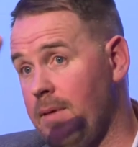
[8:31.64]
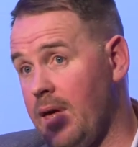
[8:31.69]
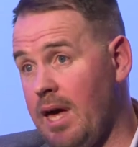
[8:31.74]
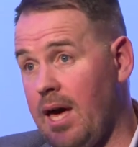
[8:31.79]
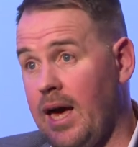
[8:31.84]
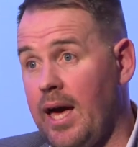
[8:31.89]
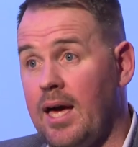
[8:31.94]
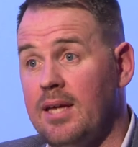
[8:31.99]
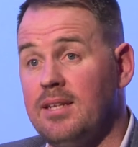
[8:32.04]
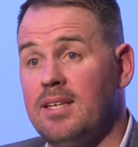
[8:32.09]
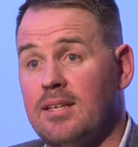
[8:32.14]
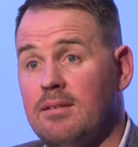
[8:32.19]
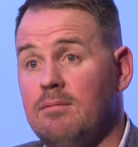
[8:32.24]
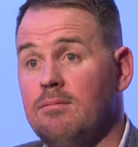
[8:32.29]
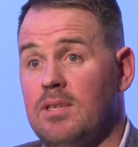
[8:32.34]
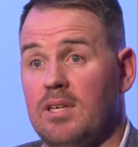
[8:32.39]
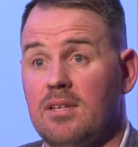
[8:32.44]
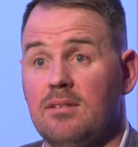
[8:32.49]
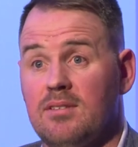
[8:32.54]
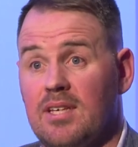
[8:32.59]

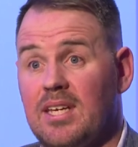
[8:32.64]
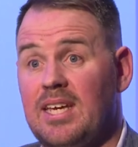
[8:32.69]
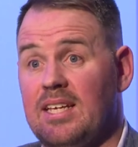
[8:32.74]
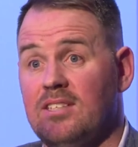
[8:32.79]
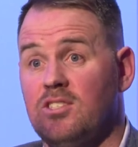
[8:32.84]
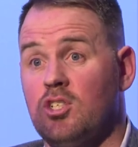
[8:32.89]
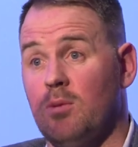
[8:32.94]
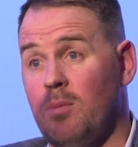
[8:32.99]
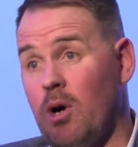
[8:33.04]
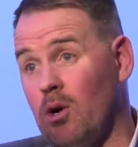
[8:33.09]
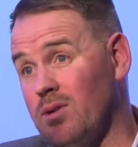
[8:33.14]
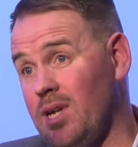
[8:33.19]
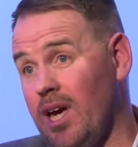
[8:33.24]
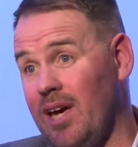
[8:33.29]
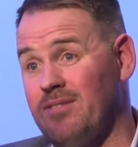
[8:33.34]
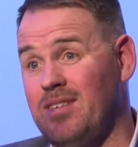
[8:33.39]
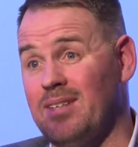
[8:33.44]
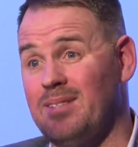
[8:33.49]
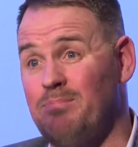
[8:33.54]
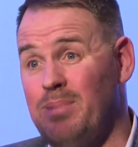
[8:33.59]
The kids come out, they
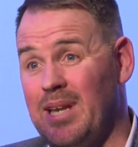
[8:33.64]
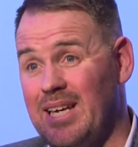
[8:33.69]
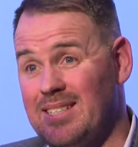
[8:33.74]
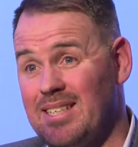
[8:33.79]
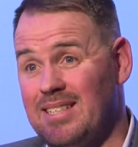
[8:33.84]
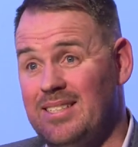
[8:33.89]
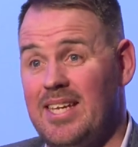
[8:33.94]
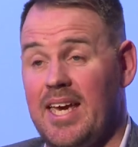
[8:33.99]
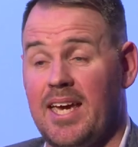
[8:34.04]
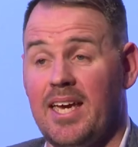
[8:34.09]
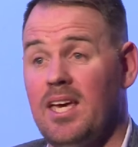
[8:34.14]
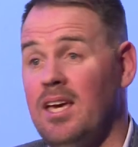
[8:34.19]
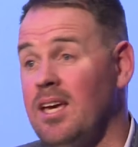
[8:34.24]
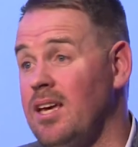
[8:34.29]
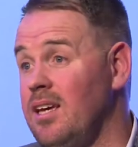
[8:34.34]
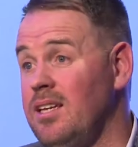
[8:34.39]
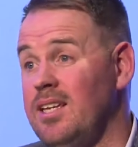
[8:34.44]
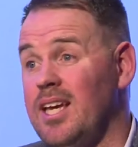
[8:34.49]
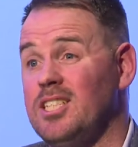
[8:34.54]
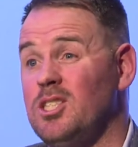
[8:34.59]
have to place a tick
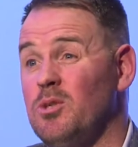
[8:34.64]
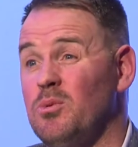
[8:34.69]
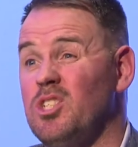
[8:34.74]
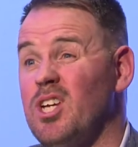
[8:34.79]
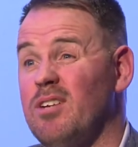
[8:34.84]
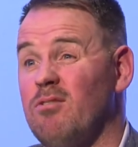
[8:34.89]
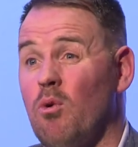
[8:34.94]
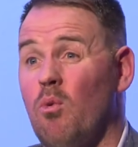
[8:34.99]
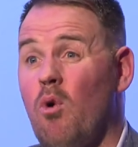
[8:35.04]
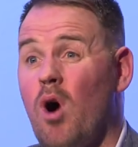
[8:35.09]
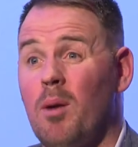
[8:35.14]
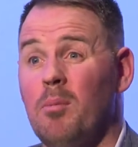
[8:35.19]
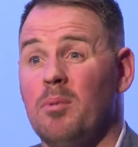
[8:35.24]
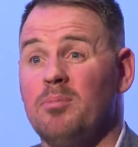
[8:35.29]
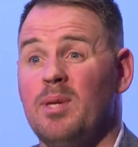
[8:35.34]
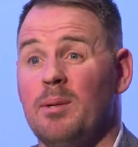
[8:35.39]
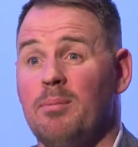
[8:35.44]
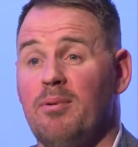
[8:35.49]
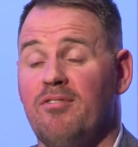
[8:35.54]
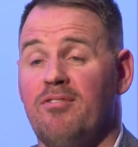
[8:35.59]
next to whichever warm-up
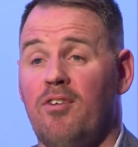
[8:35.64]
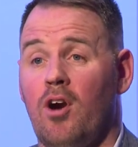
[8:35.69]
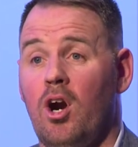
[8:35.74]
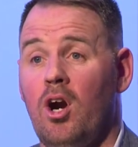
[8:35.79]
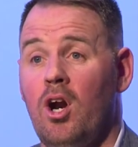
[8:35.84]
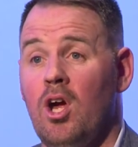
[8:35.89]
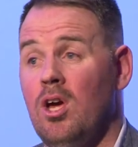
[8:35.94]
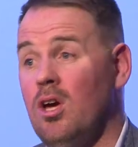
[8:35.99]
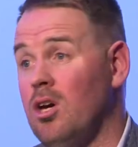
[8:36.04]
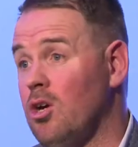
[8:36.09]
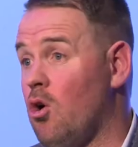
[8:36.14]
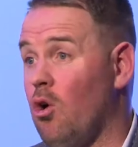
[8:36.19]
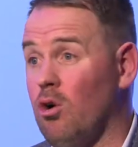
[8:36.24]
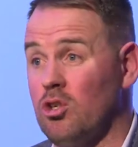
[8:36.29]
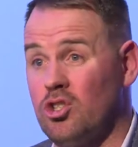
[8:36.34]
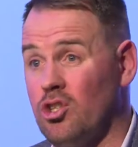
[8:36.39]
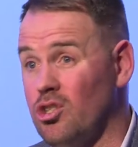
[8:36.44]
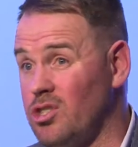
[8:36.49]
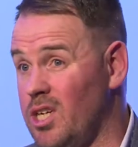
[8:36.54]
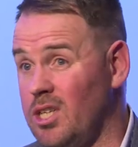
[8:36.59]
they prefer.
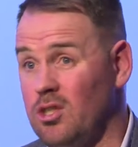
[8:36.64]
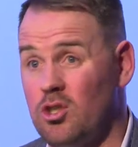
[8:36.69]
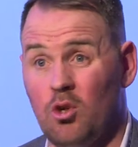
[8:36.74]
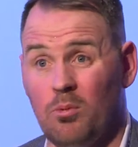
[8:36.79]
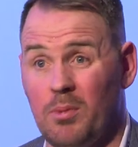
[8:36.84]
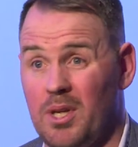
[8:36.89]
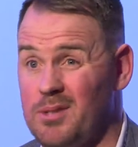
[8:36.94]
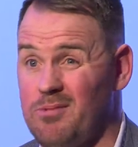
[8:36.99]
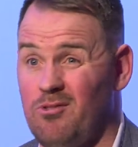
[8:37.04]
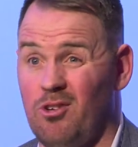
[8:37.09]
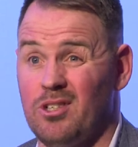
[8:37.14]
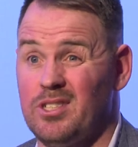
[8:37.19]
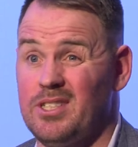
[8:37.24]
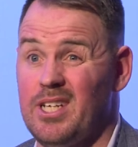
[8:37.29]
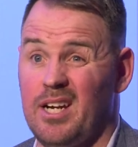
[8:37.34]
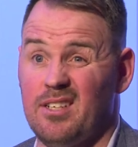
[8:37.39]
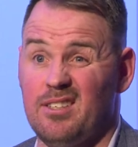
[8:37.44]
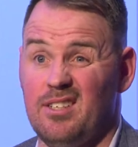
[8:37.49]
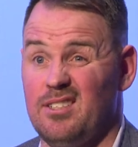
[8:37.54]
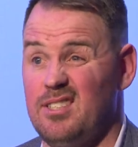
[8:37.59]
Coach goes in 2 minutes before the
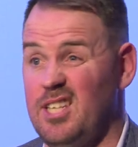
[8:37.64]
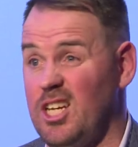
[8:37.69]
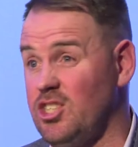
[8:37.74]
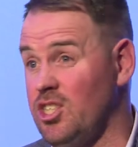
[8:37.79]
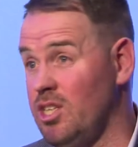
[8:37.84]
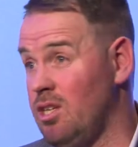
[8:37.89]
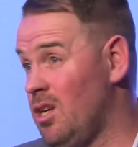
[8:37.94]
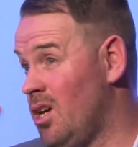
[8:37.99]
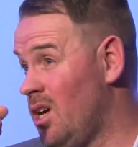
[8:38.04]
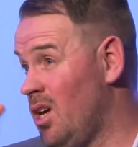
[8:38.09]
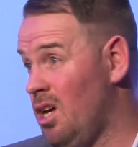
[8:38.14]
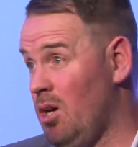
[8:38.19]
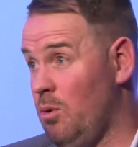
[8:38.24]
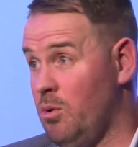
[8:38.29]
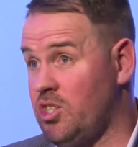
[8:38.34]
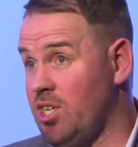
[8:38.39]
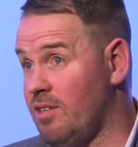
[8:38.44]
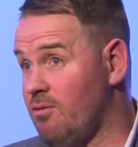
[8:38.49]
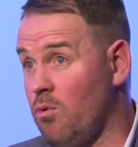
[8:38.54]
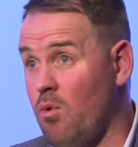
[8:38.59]
start of the session,
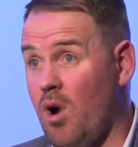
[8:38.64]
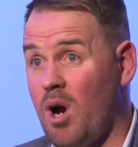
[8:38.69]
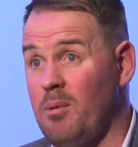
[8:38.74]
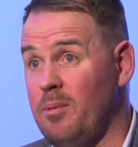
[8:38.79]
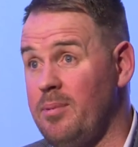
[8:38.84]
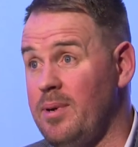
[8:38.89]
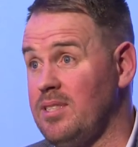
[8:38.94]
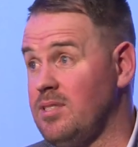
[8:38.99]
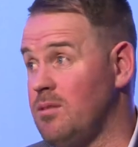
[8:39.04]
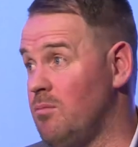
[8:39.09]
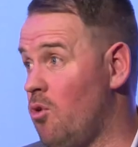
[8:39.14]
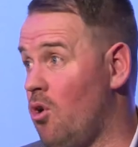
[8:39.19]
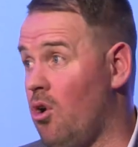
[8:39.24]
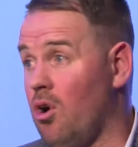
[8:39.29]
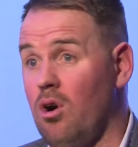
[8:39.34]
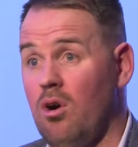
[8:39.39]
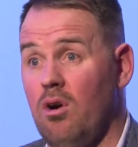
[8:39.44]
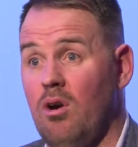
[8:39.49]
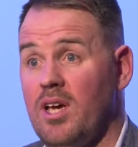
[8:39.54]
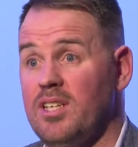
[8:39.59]
whichever warm-up has
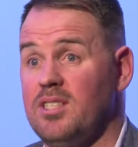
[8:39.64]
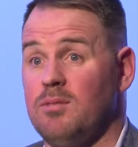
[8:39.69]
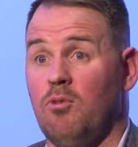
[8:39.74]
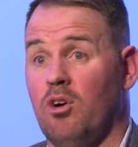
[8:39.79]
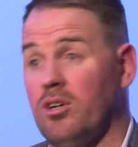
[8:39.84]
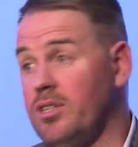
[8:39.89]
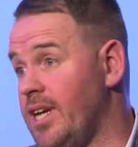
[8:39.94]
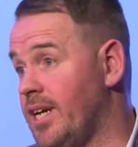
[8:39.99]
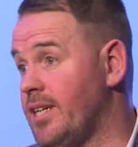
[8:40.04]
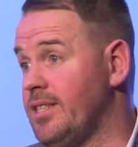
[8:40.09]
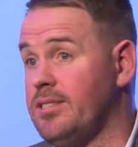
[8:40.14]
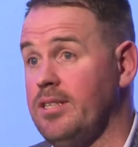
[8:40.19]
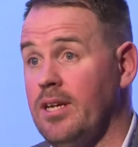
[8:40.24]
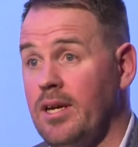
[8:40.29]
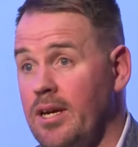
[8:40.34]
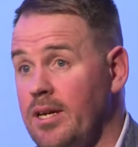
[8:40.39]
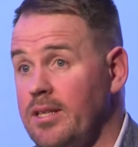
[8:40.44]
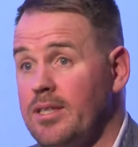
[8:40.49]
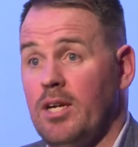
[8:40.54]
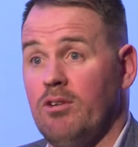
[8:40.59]
more ticks,
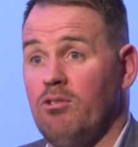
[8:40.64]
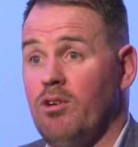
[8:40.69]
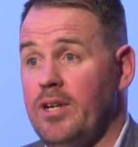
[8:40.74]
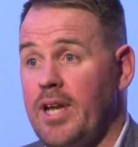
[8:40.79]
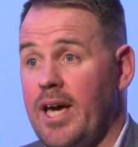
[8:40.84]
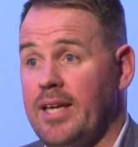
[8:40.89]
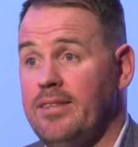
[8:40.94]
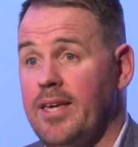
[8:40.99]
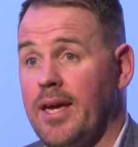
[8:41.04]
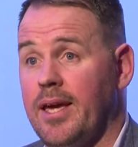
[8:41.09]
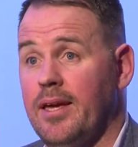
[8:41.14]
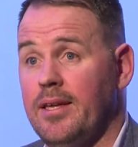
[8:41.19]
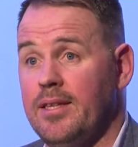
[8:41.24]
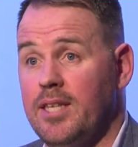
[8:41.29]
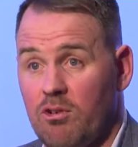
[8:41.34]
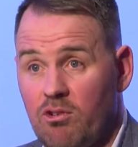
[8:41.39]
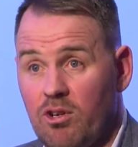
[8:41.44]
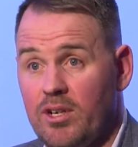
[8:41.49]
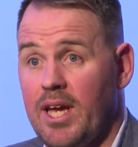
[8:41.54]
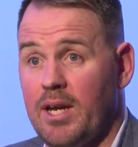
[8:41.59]
they run that thing,
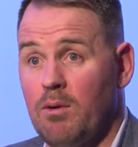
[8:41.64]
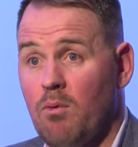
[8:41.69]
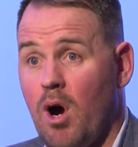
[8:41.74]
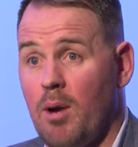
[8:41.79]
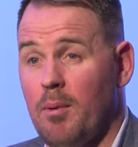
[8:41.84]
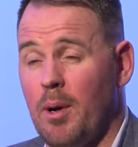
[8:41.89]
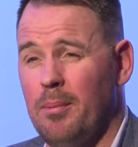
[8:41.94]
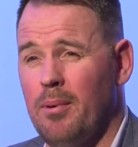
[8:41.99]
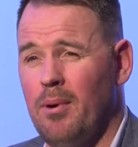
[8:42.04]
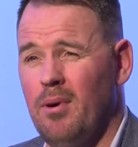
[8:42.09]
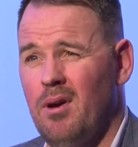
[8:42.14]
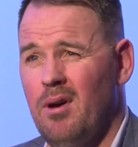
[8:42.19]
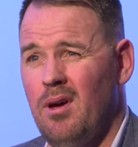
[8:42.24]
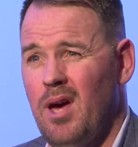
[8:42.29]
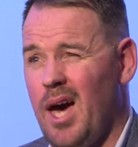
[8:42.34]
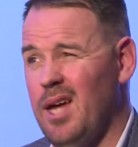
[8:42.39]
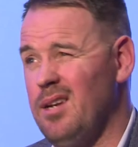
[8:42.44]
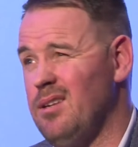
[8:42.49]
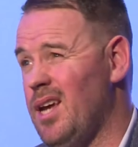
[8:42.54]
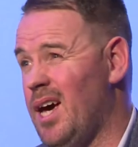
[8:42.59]
they run that warm-up.
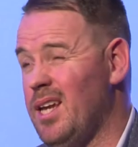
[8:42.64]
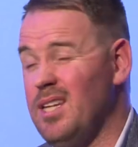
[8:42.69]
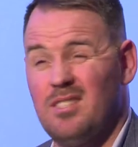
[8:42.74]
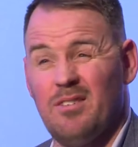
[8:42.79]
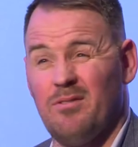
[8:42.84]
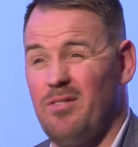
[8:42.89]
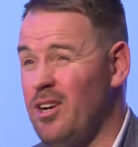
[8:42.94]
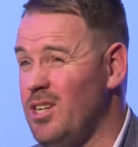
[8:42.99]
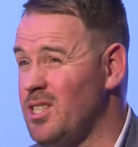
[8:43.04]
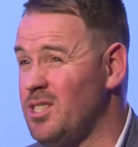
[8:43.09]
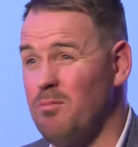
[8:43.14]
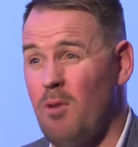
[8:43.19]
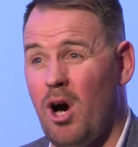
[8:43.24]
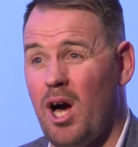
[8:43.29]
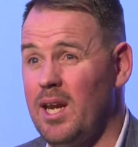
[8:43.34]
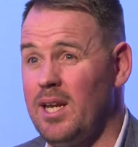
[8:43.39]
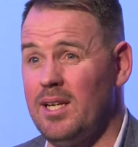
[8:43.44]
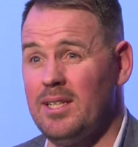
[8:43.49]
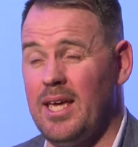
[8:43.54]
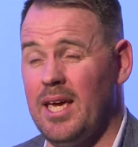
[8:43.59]
And it's a very
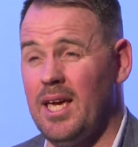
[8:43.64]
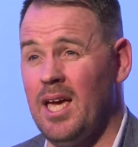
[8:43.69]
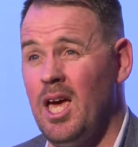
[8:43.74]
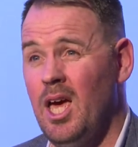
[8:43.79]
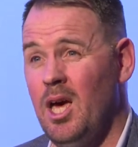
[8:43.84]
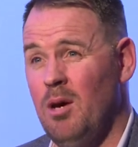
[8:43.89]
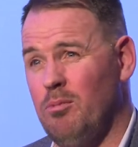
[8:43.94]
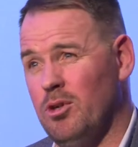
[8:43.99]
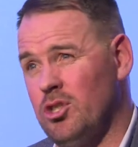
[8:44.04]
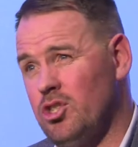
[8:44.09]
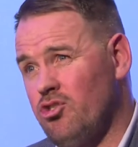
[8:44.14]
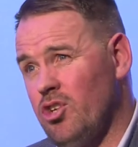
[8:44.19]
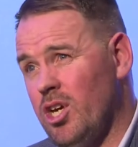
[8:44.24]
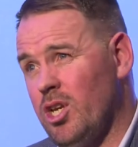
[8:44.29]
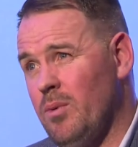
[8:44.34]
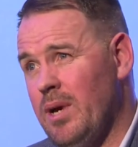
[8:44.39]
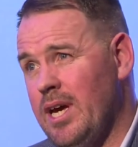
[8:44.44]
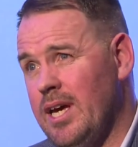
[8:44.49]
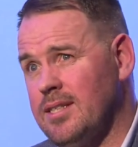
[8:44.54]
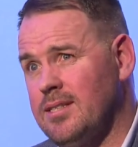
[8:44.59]
small little thing, but straight
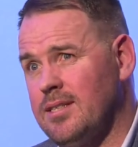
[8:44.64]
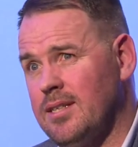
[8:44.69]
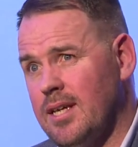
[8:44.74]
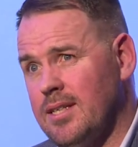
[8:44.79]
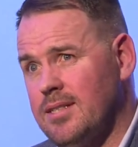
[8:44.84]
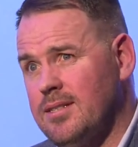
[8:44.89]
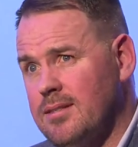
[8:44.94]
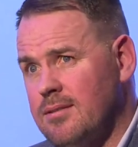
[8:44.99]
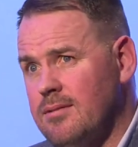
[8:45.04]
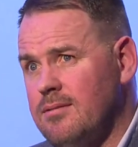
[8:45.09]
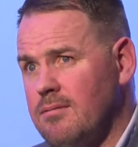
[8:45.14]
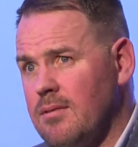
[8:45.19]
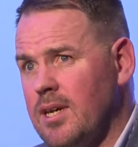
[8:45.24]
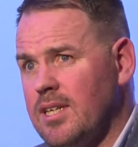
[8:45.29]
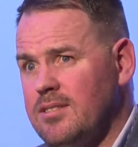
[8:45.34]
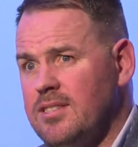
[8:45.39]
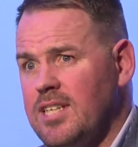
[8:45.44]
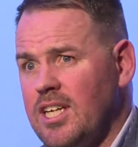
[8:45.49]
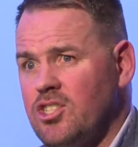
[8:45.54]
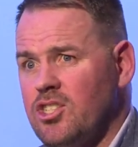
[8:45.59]
away
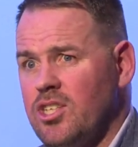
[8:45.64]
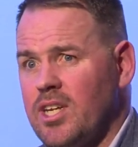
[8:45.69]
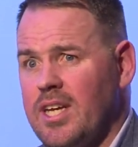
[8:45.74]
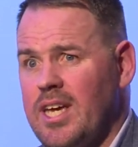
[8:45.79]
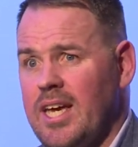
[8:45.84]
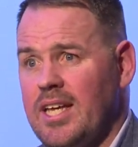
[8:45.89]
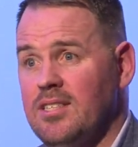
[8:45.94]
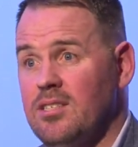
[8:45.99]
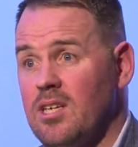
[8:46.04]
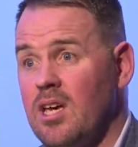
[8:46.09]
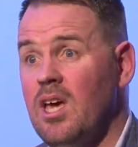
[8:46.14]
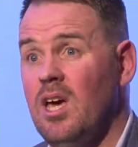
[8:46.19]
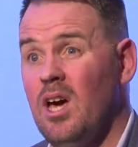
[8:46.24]
it's teaching the kids,